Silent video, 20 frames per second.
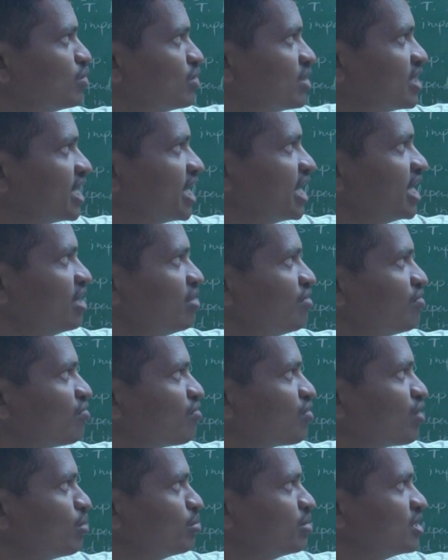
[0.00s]
drain
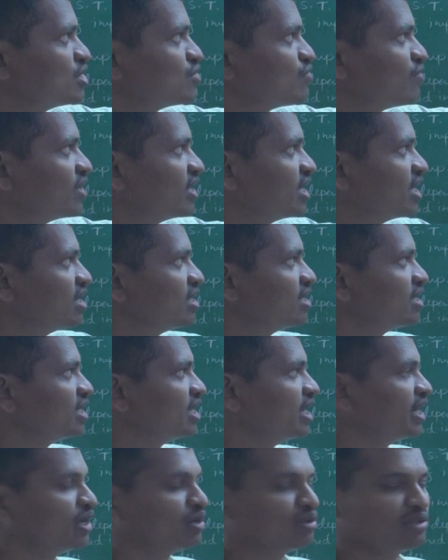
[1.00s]
from this funnel
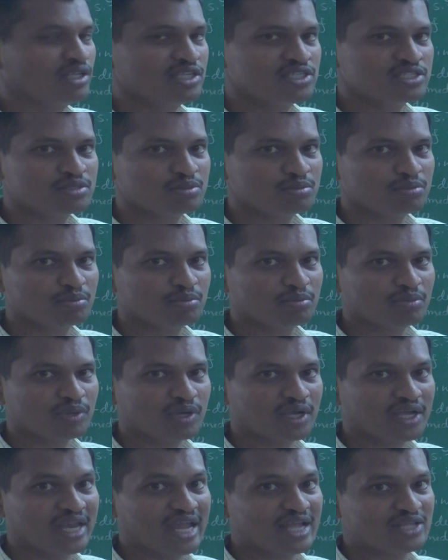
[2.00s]
into this
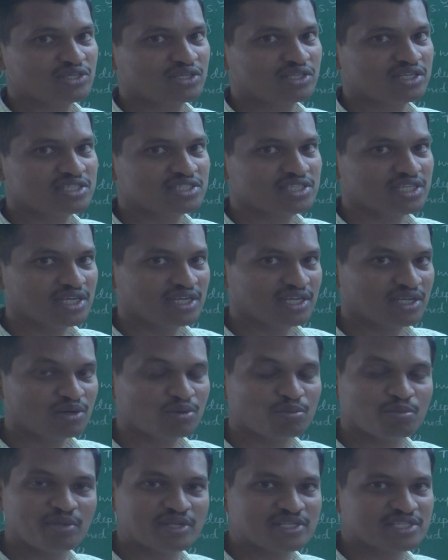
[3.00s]
graduated cylinder
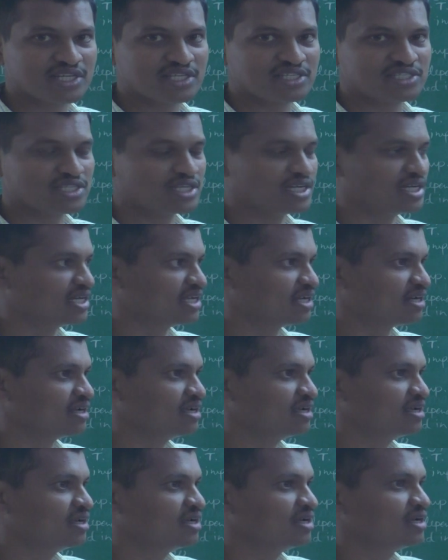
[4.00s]
or measuring cylinder.
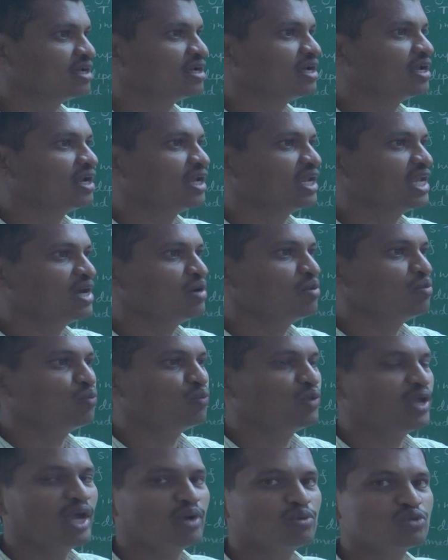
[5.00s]
Now
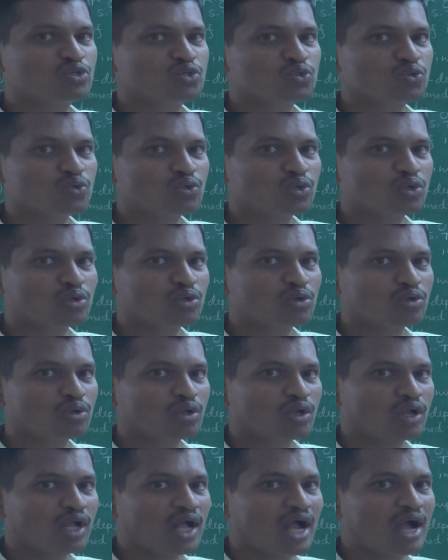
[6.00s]
we have to
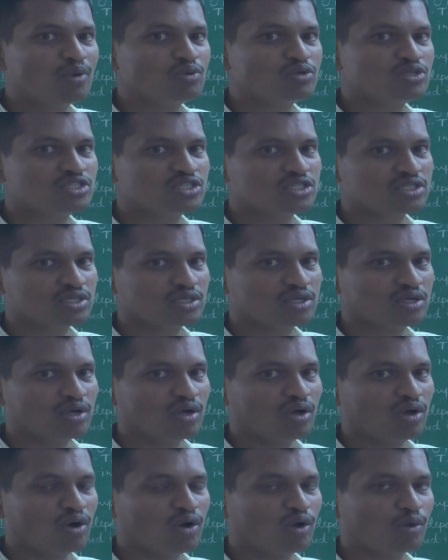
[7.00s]
count
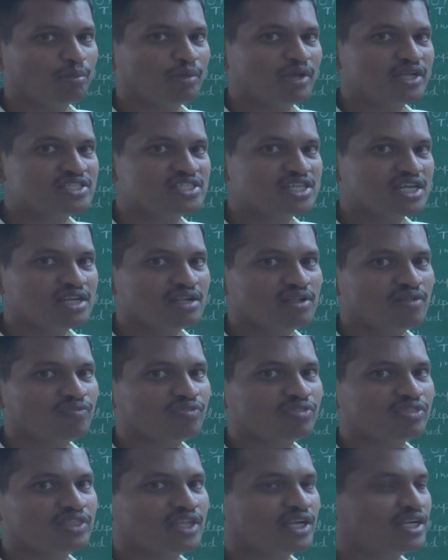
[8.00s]
or measure
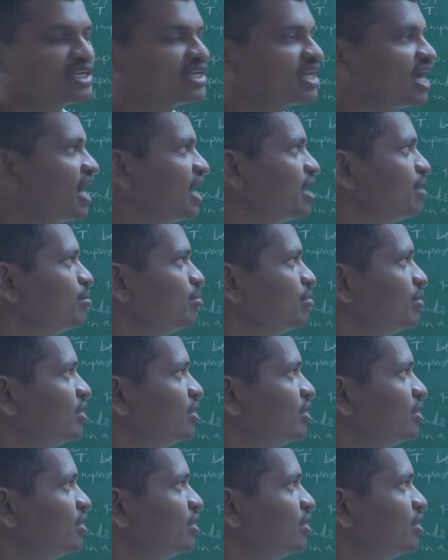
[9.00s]
the time